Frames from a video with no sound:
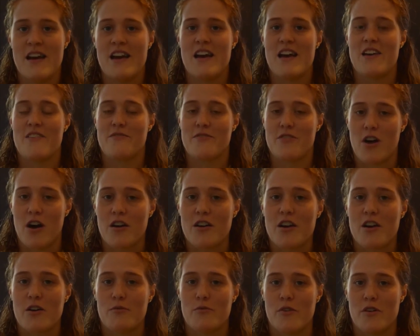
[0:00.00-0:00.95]
if God
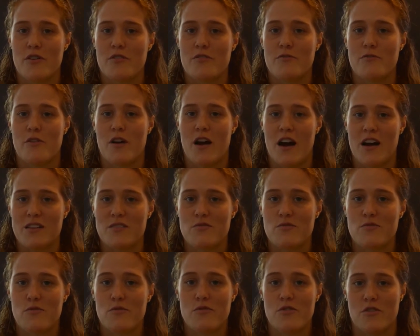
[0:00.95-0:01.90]
can work through a high
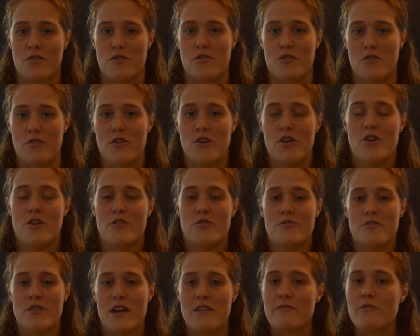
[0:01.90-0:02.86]
school girl who
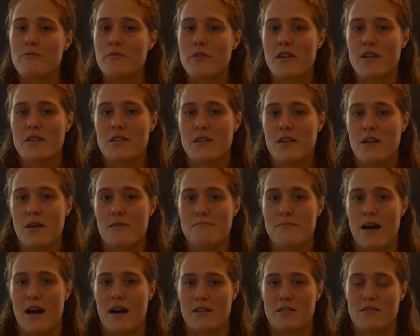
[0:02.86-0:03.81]
never wanted to come
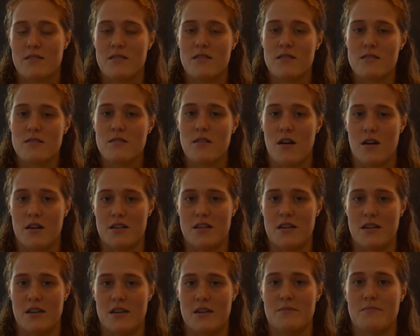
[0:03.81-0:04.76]
back to this
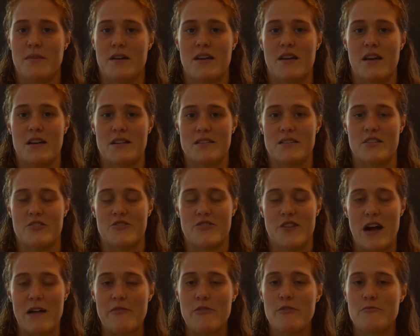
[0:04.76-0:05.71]
continent because the
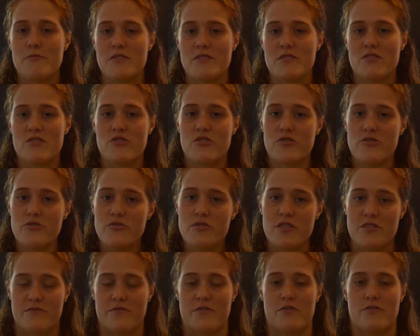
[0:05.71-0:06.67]
travel was too
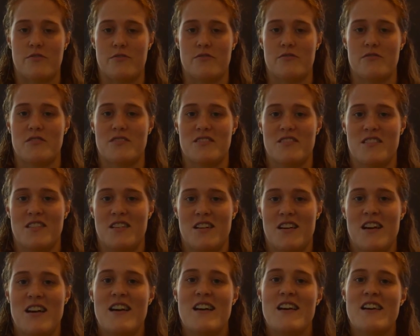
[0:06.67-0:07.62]
difficult,
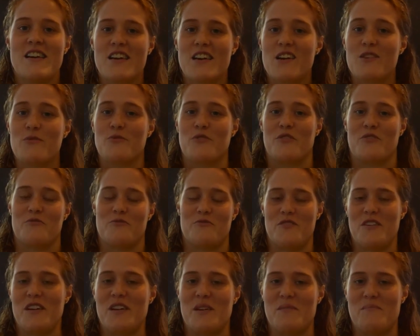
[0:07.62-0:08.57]
He can work through
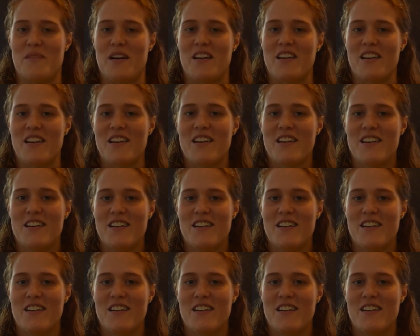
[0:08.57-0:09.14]
anybody.